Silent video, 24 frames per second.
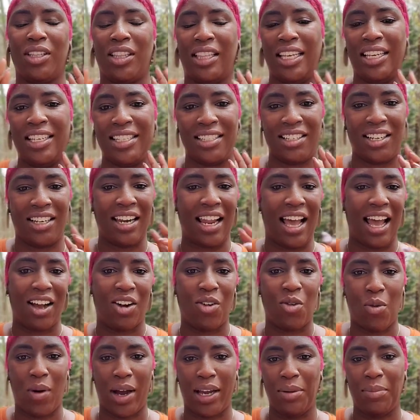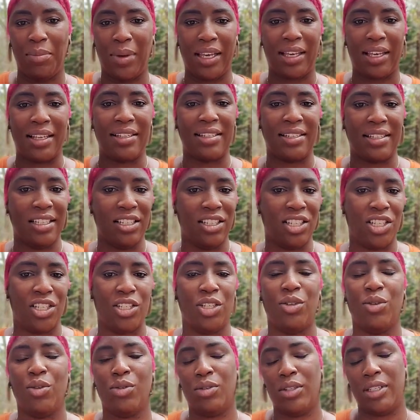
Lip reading: things are not quite making sense to you,